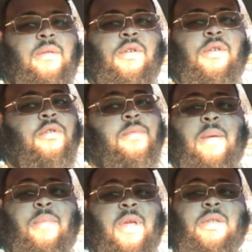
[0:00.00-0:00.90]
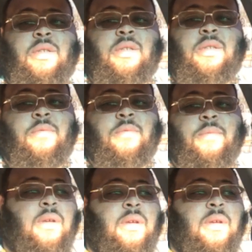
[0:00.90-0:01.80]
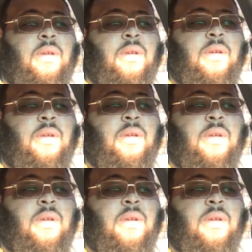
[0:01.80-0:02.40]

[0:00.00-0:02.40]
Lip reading: Dudes might be targets too, man, with these